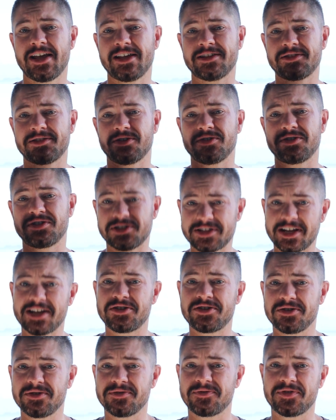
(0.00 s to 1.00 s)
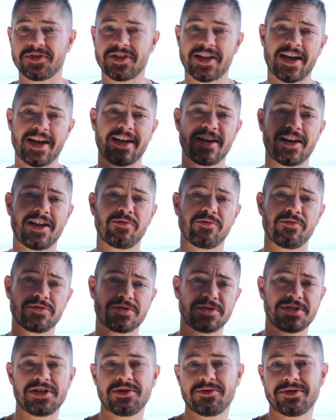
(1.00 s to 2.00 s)
So stay tuned for that, and we'll
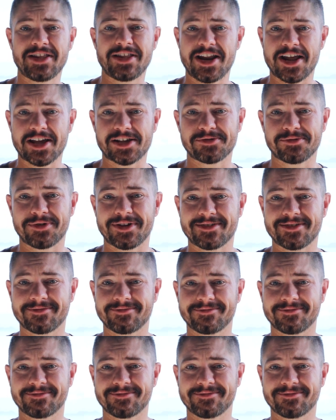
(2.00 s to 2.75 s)
see you in the next one.